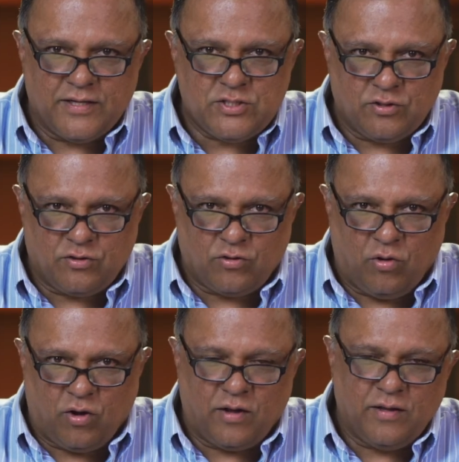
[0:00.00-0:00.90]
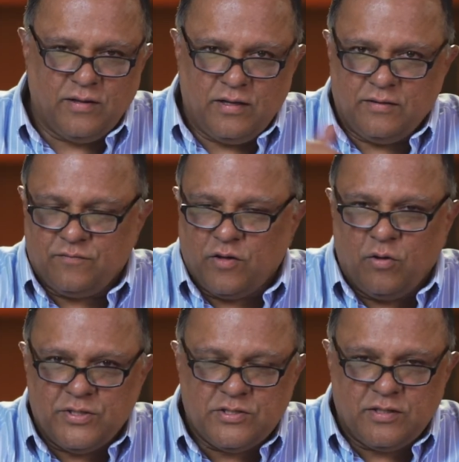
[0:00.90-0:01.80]
ice to thaw and
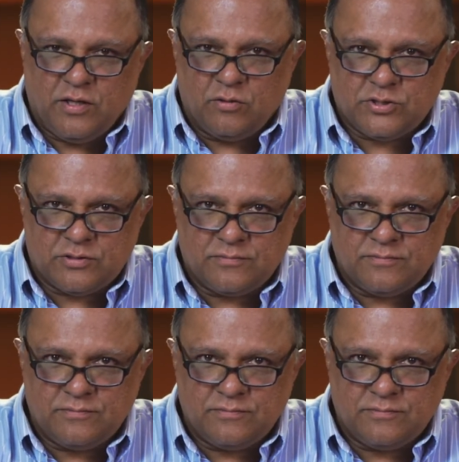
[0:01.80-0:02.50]
flow into the ocean.